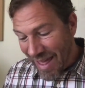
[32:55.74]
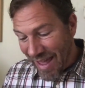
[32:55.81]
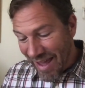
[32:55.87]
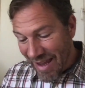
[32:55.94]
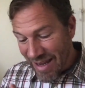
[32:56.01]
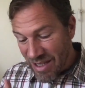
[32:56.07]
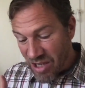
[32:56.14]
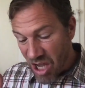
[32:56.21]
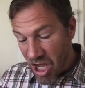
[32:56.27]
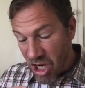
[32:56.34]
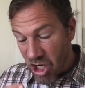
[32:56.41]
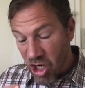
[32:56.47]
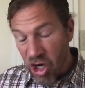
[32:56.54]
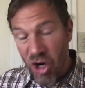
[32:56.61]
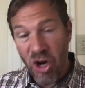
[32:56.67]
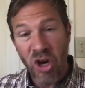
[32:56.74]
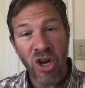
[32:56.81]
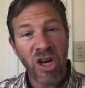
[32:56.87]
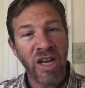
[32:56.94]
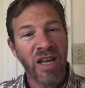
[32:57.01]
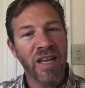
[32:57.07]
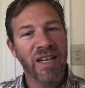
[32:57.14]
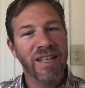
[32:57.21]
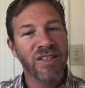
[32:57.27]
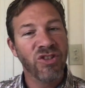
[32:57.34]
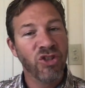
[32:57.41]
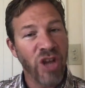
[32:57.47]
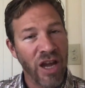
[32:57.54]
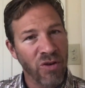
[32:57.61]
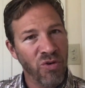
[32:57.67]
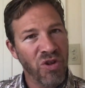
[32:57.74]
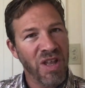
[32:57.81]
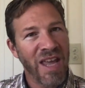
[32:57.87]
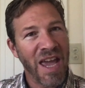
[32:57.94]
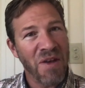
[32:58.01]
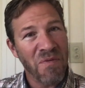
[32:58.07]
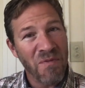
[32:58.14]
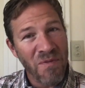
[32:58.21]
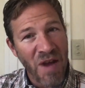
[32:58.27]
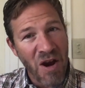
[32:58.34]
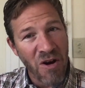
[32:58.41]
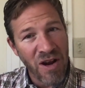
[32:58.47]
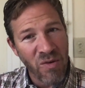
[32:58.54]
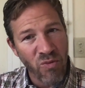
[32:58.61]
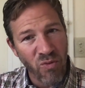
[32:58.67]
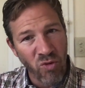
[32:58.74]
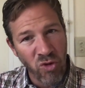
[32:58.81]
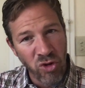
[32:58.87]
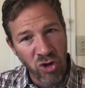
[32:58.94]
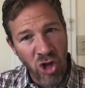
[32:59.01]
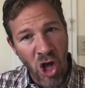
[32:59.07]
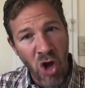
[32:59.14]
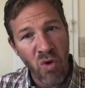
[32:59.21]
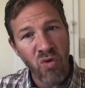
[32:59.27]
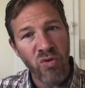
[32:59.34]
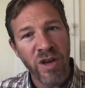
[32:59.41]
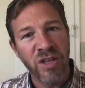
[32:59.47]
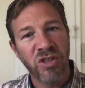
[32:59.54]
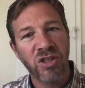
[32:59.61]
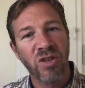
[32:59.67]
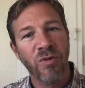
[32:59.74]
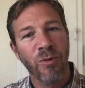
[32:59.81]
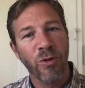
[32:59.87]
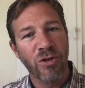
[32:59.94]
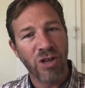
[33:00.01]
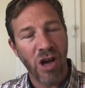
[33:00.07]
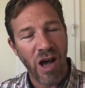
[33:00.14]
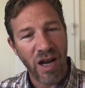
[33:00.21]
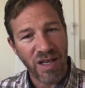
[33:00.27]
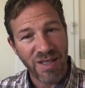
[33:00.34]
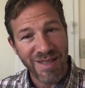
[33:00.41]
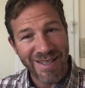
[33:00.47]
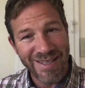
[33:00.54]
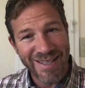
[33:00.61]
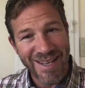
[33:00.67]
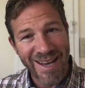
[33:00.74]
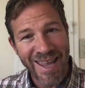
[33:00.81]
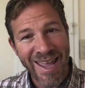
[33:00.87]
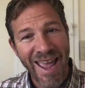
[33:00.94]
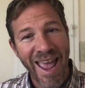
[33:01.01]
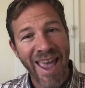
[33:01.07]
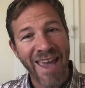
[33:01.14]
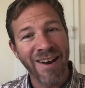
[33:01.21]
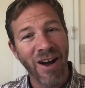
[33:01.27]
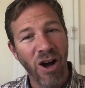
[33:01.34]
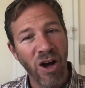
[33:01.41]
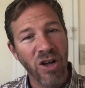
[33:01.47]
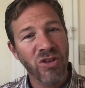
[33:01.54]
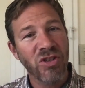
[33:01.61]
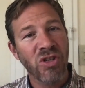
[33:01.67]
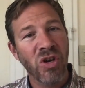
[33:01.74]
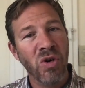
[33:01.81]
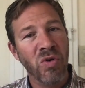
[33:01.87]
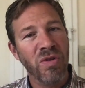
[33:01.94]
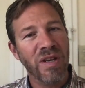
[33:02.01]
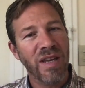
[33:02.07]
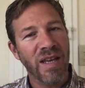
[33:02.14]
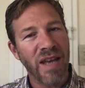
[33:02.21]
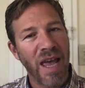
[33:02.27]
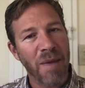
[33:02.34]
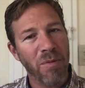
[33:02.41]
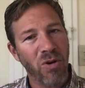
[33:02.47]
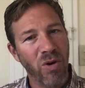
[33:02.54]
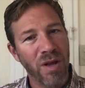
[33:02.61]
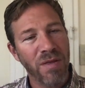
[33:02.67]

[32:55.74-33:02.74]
is occurring generally at a very low risk for toxicity, and also the cannabinoid